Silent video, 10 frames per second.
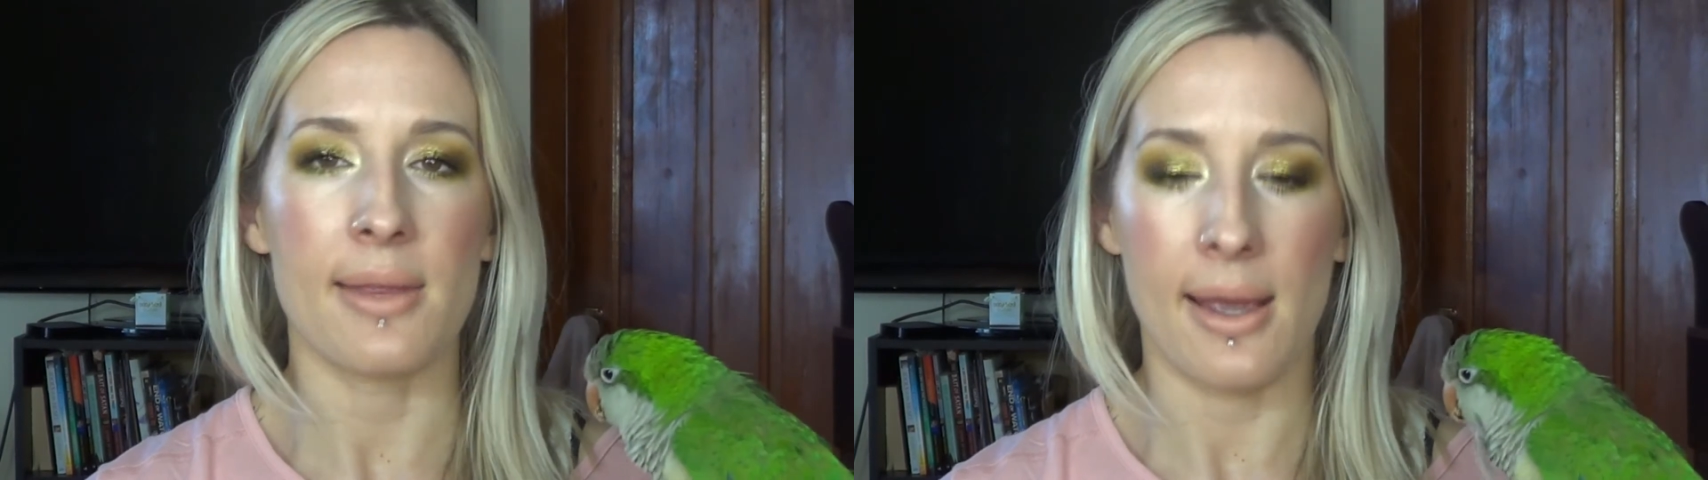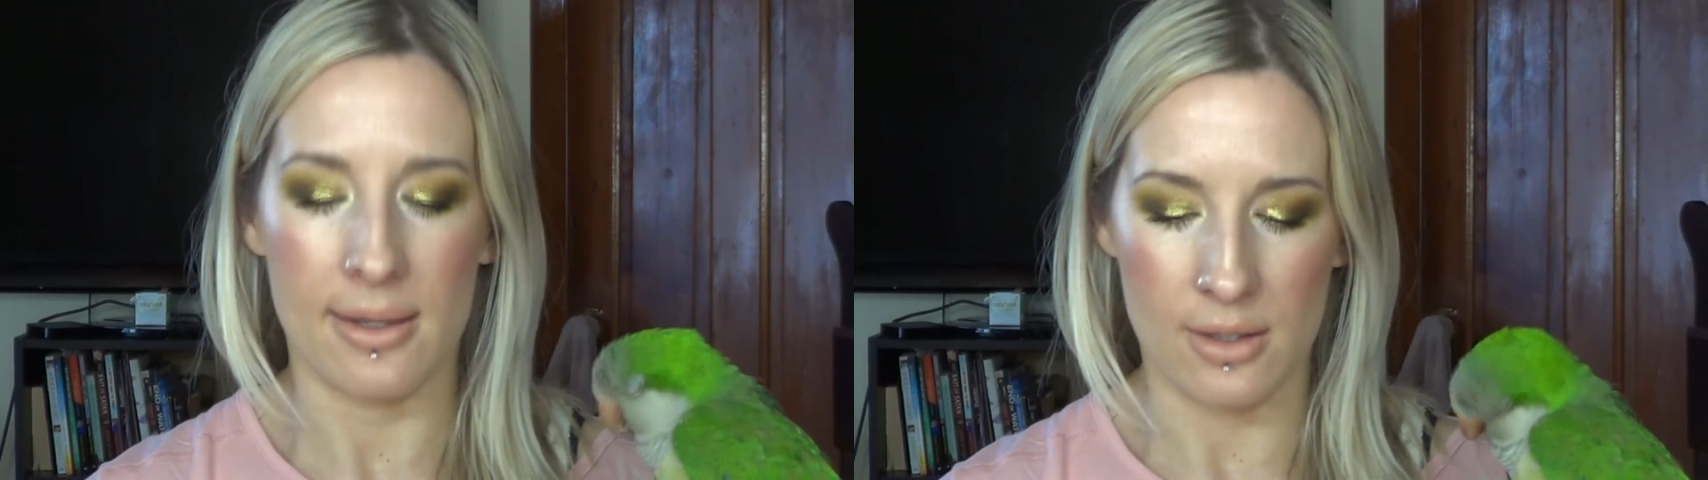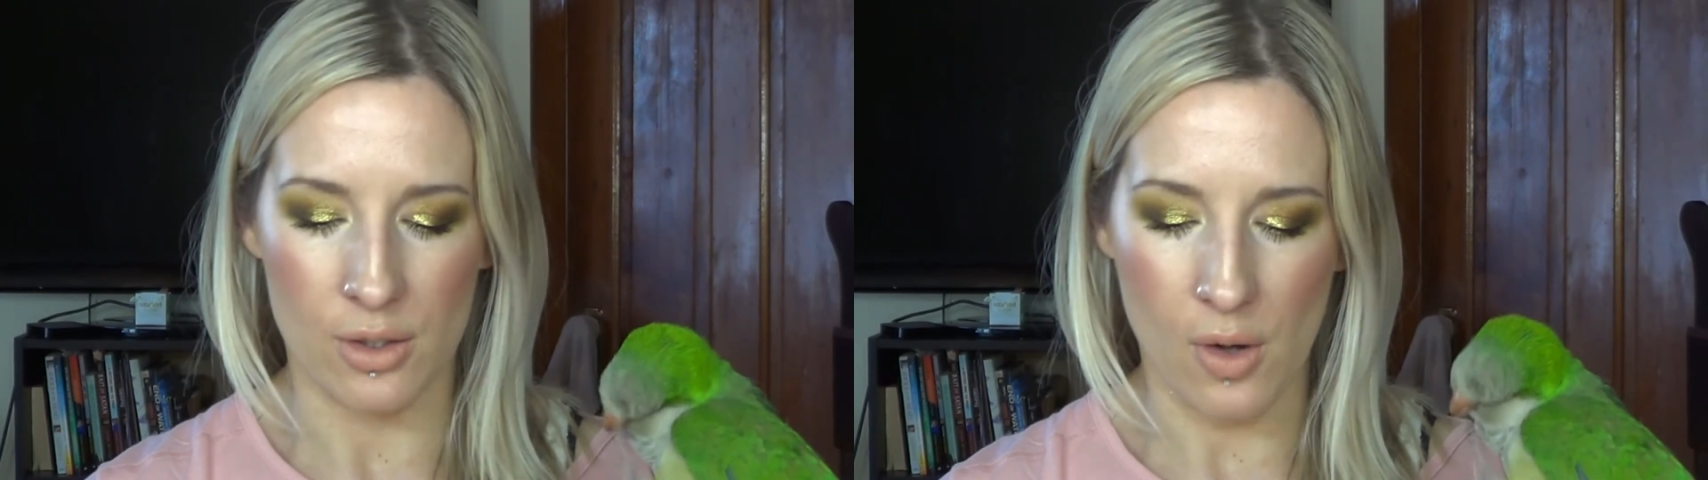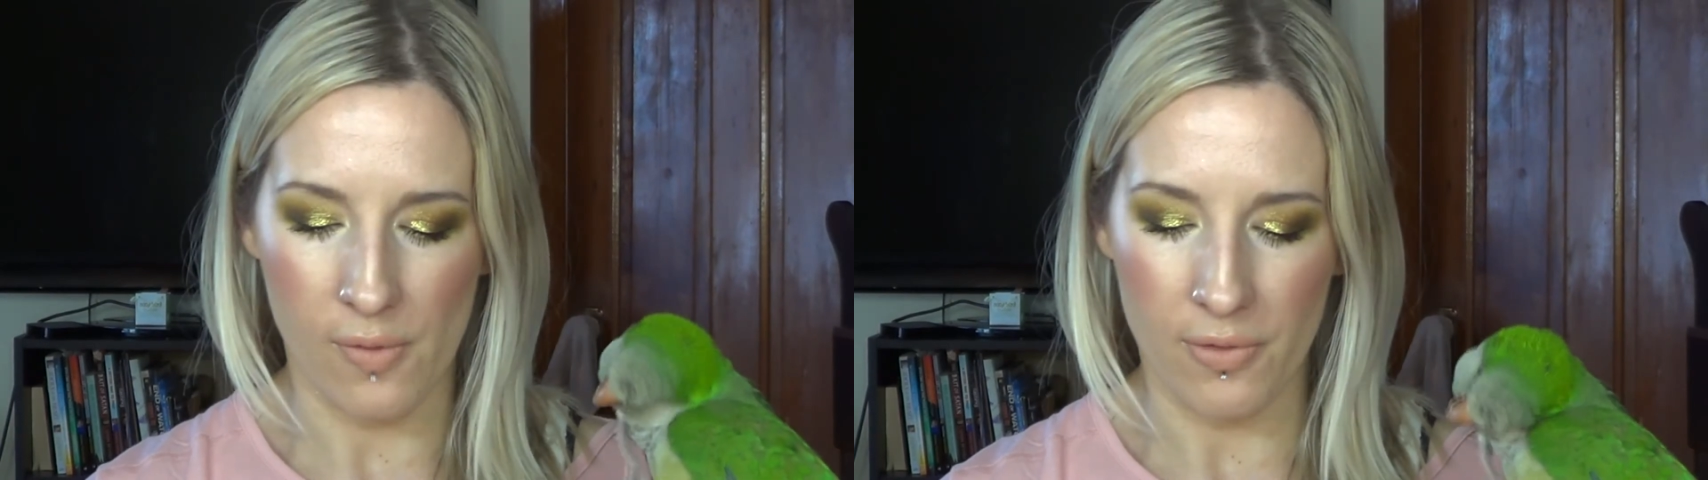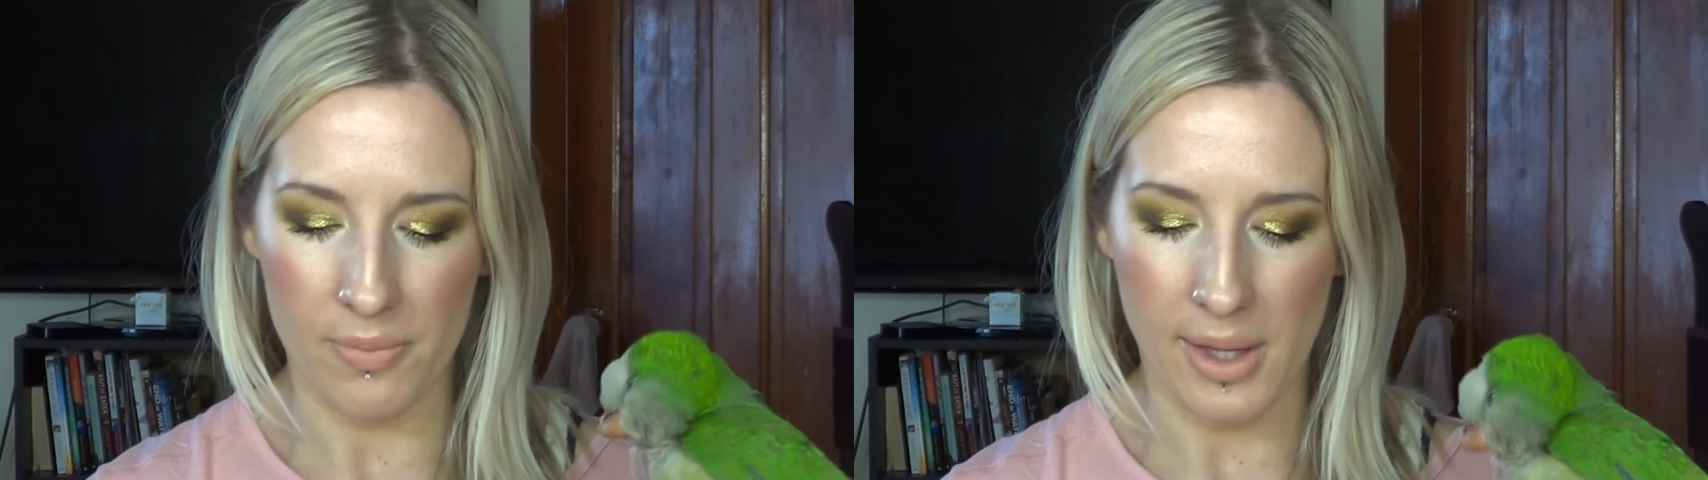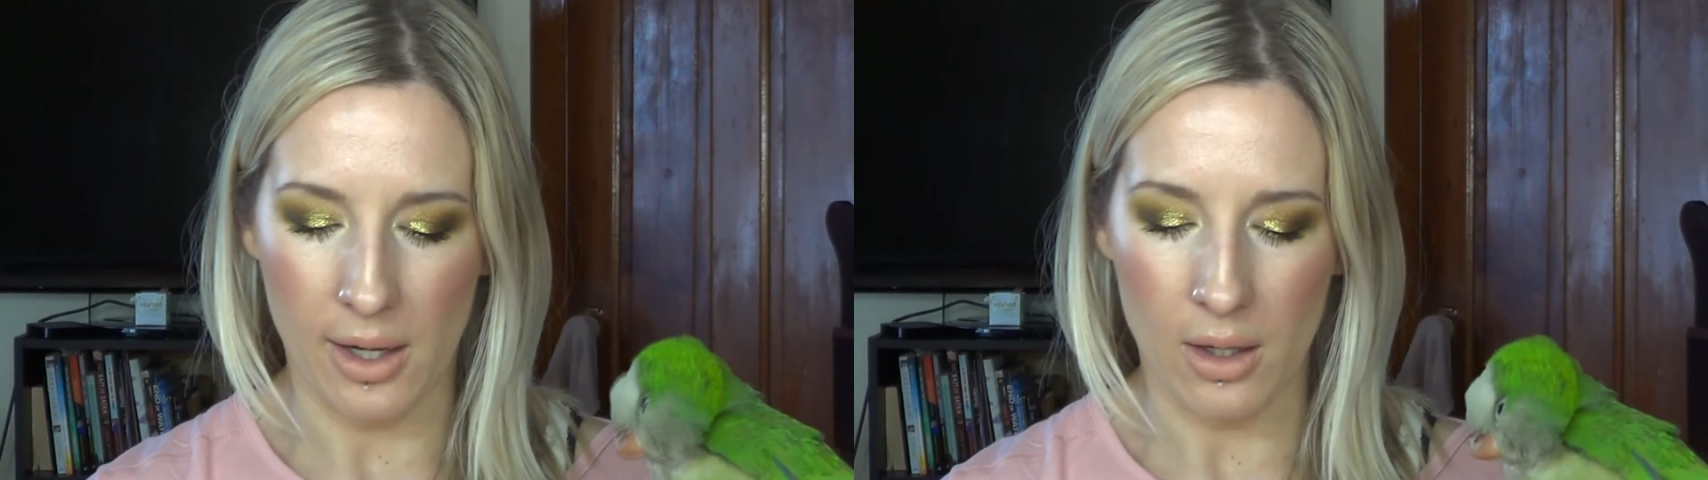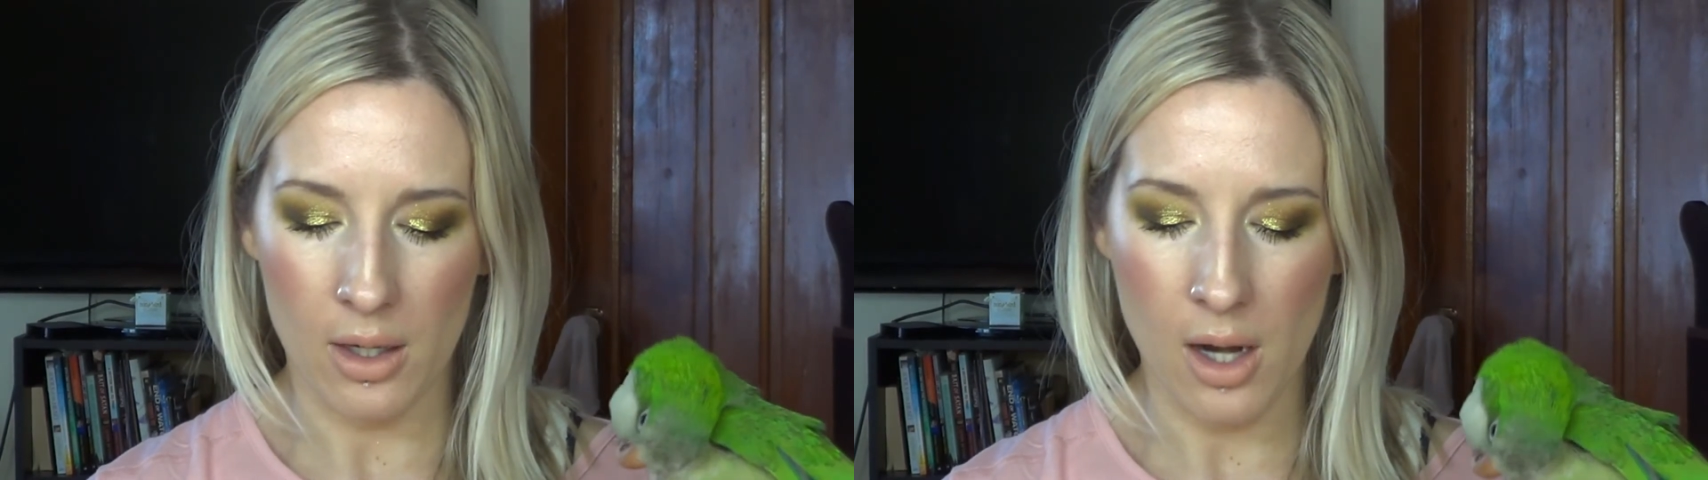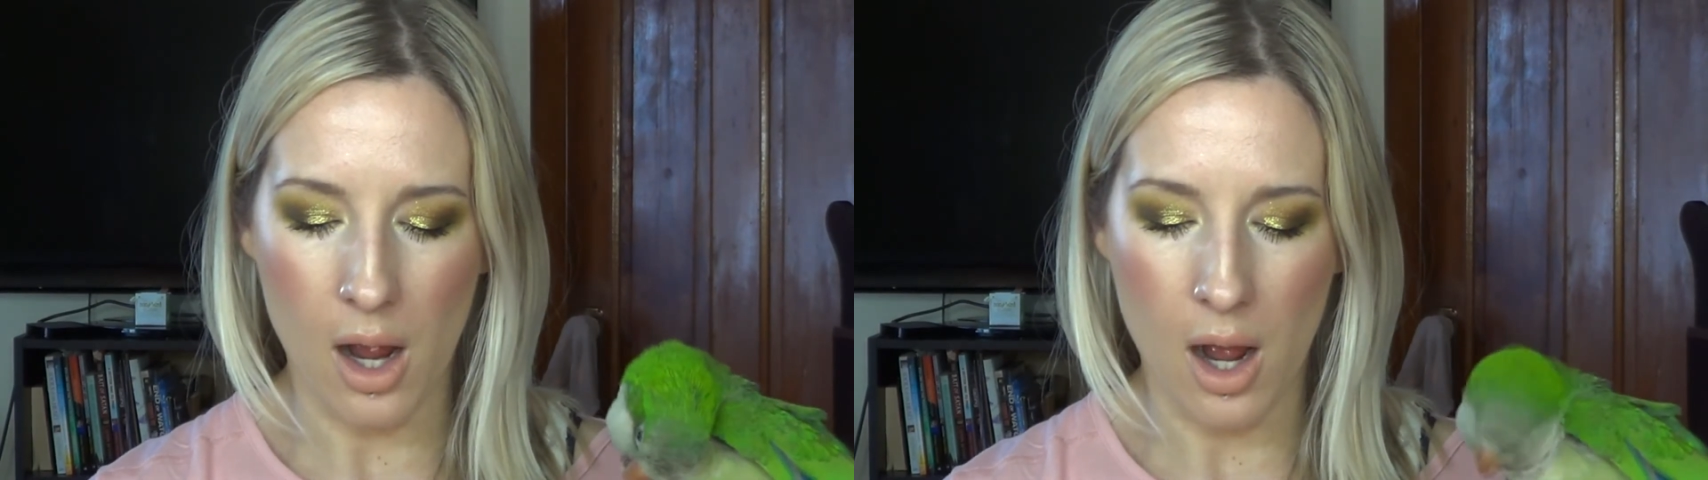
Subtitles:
then go from there.